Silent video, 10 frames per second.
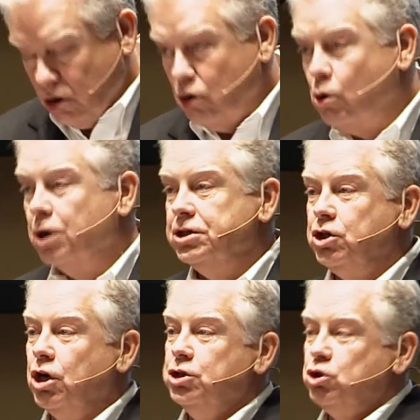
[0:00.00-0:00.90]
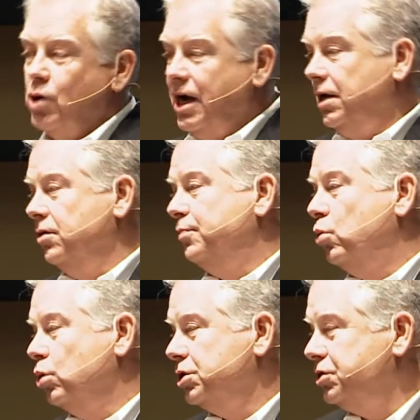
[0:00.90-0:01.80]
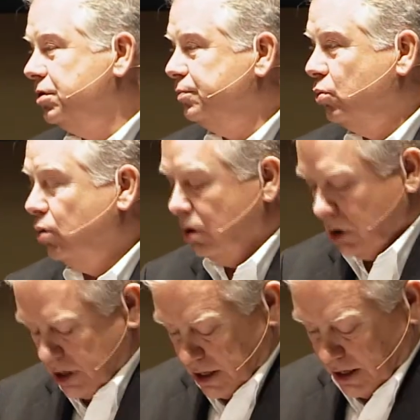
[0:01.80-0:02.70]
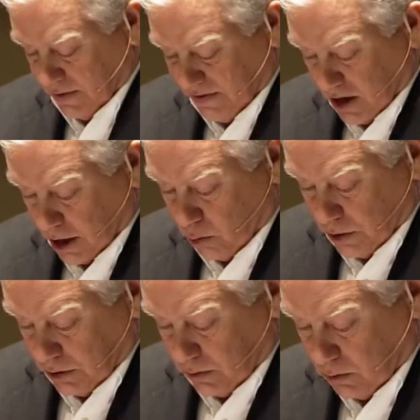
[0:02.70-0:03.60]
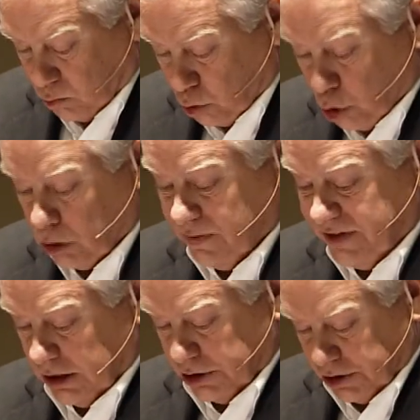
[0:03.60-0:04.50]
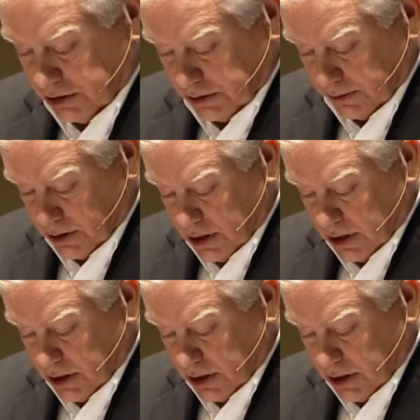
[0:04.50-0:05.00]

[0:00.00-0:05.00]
who are in turn training the poorest of the poor in very rural villages